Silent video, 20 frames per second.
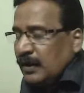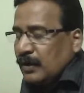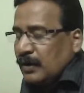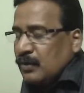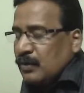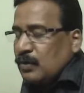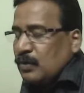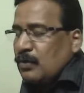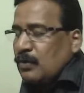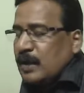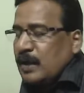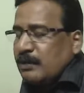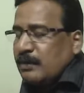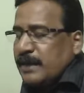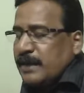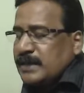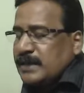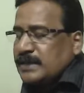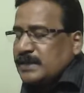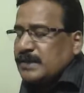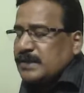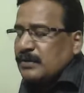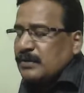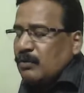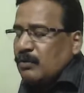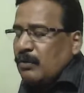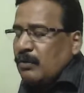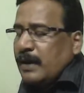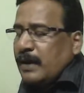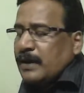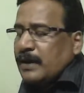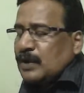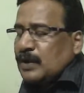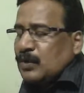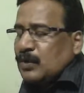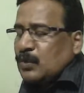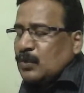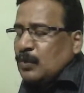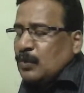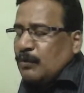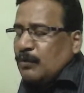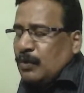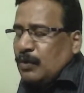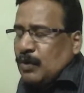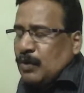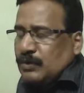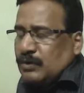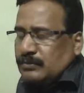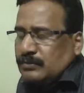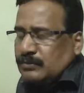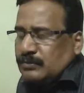Row 1 means 1, 2, 4.